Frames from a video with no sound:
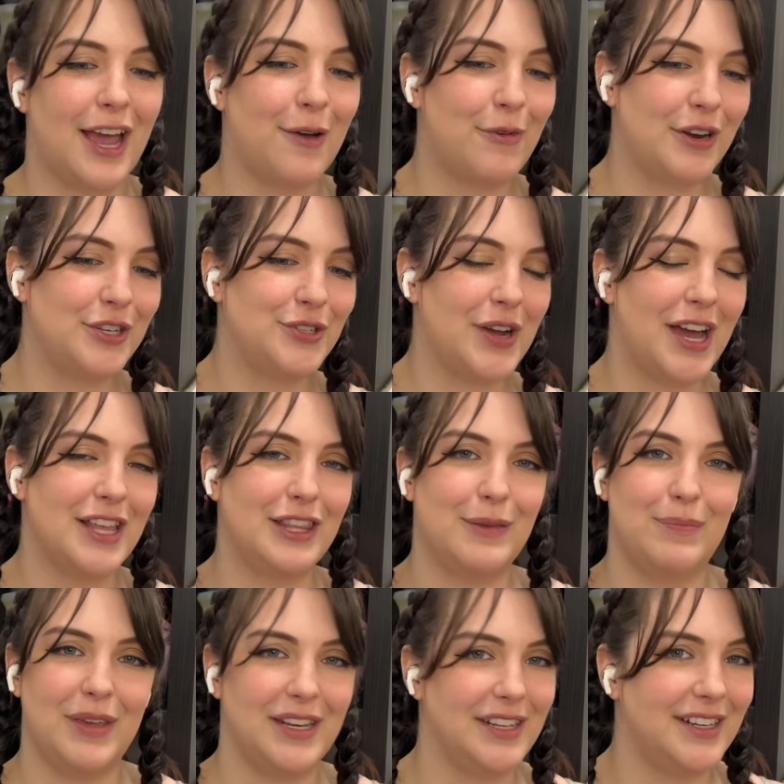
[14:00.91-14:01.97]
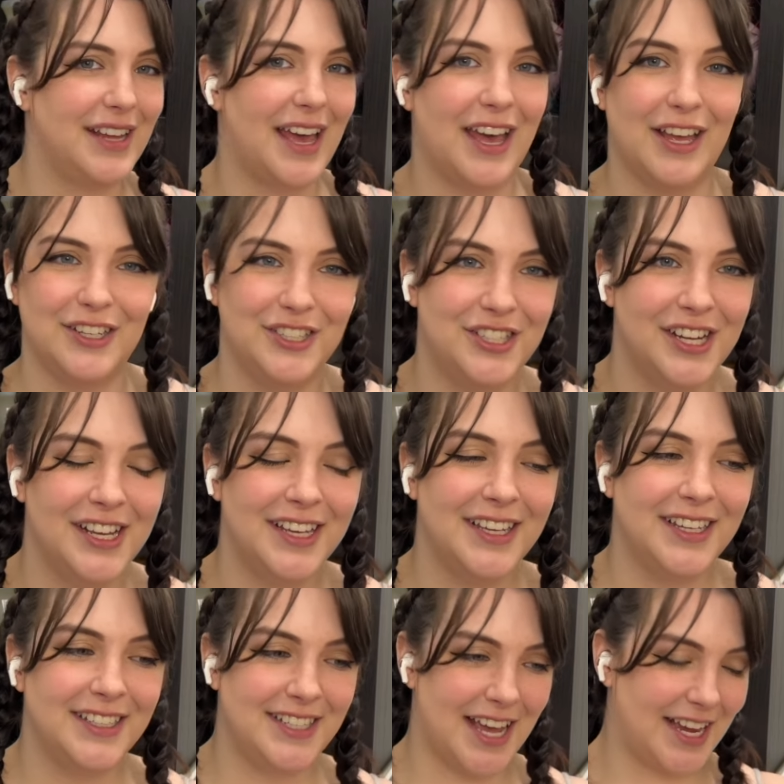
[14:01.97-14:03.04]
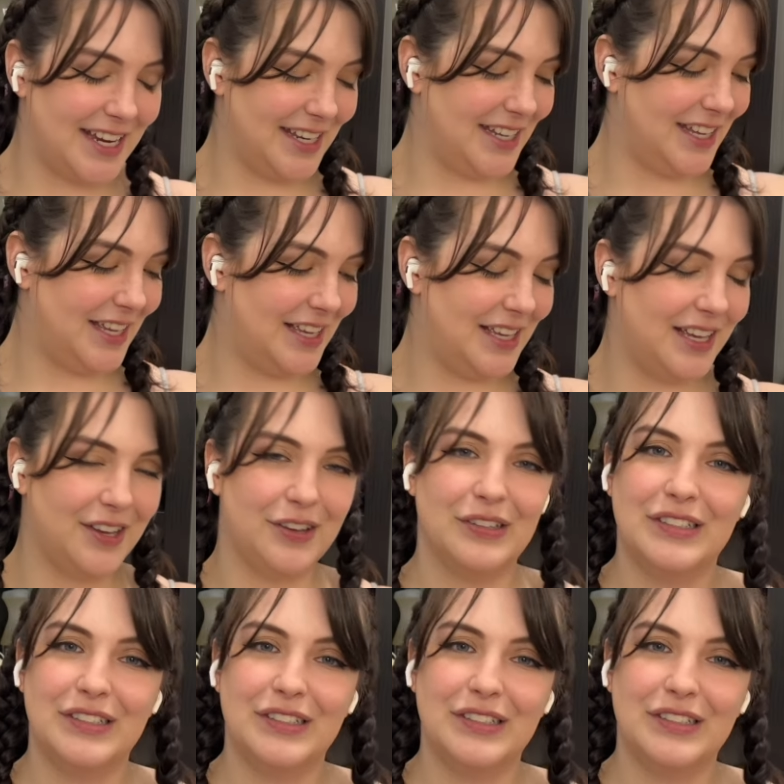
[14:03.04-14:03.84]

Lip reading: I want to try the beaded edge technique